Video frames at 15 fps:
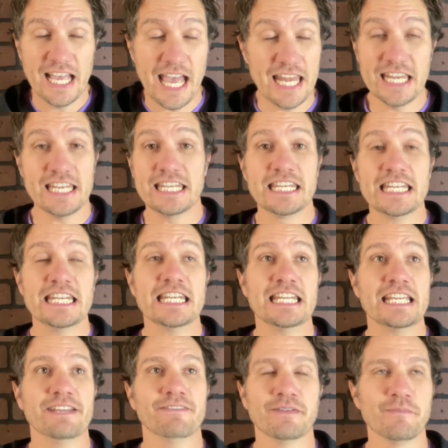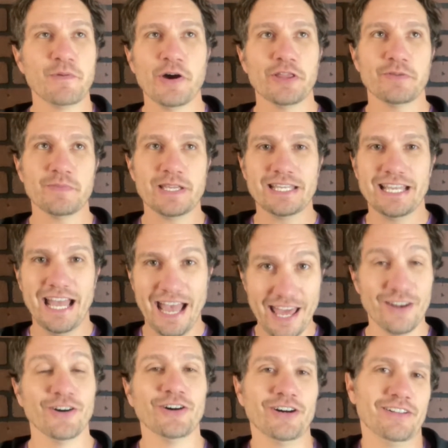And it didn't even bother me
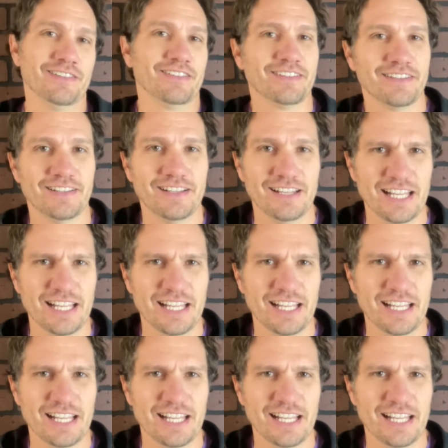at all.